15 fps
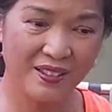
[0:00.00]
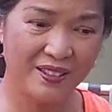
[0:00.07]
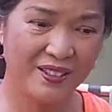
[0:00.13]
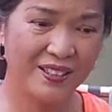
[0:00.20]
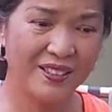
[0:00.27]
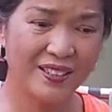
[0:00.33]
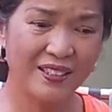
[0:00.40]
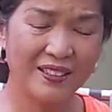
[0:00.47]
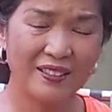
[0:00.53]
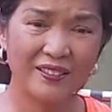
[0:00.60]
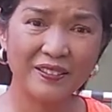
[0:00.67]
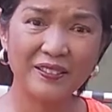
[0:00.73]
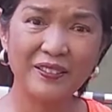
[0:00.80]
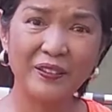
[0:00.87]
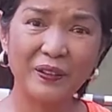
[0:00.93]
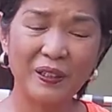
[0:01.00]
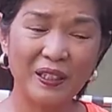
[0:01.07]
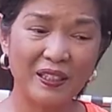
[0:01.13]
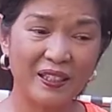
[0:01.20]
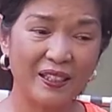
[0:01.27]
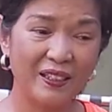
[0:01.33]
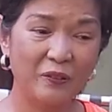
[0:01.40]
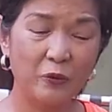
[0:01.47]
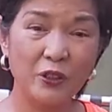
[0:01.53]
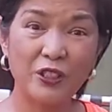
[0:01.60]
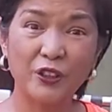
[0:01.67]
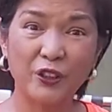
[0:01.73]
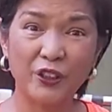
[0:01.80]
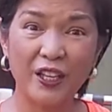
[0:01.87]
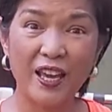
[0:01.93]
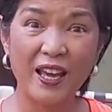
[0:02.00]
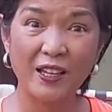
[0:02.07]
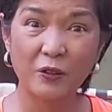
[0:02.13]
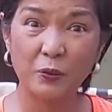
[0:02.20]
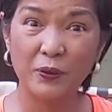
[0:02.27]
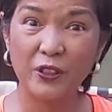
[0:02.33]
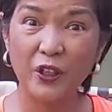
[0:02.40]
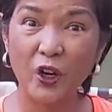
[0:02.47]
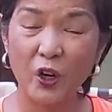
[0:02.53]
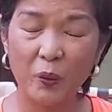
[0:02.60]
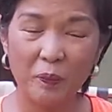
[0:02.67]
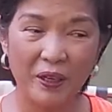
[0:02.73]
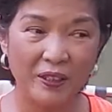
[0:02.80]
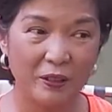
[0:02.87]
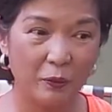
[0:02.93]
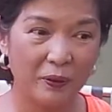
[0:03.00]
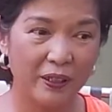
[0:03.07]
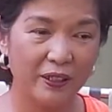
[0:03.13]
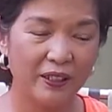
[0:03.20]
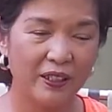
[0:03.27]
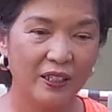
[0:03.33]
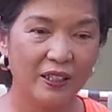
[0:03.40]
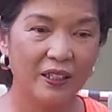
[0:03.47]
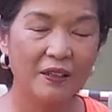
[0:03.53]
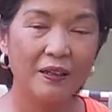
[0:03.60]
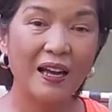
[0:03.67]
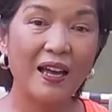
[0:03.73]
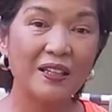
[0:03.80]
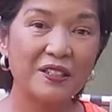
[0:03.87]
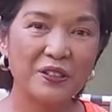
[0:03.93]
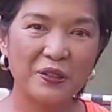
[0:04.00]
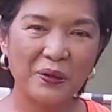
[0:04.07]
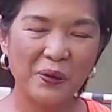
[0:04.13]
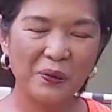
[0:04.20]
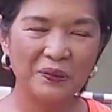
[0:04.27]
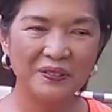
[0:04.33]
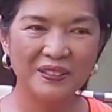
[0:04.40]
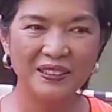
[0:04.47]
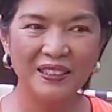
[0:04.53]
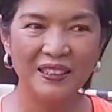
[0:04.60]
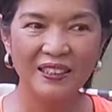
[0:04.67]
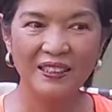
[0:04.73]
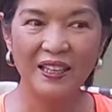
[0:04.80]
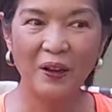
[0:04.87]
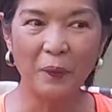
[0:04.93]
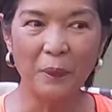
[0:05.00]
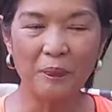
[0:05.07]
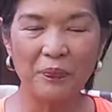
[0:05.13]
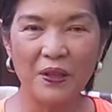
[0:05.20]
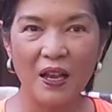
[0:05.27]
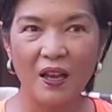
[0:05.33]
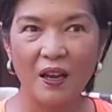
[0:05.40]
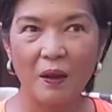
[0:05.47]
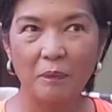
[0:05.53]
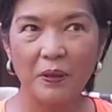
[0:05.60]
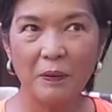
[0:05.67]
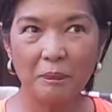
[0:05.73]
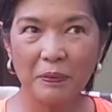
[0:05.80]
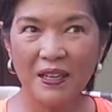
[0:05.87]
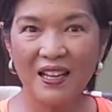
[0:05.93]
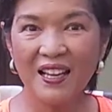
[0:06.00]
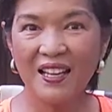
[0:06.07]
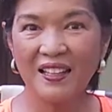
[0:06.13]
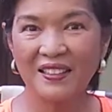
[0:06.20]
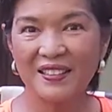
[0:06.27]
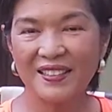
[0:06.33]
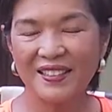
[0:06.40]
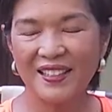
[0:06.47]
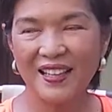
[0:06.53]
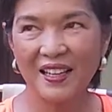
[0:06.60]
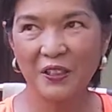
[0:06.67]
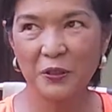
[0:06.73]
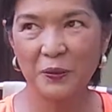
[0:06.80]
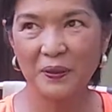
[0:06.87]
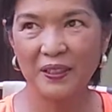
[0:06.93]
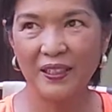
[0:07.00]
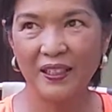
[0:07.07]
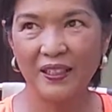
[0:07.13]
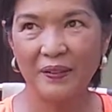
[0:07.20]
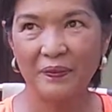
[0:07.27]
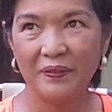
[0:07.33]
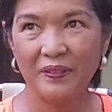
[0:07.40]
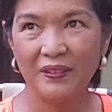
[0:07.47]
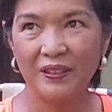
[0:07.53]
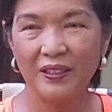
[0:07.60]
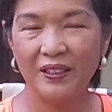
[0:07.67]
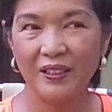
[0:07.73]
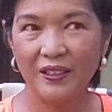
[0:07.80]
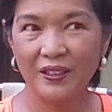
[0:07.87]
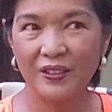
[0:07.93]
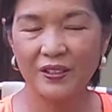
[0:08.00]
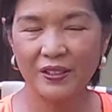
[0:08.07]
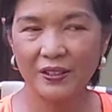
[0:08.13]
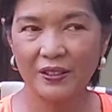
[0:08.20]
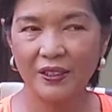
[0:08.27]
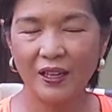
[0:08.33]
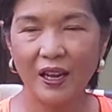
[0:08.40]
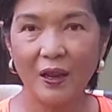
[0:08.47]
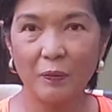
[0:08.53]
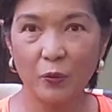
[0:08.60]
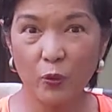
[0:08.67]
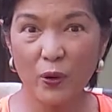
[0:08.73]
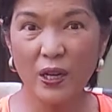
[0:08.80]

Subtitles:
she's a little girl again, with her cat with her, by the way, Astro. Now my plans actually is, I'm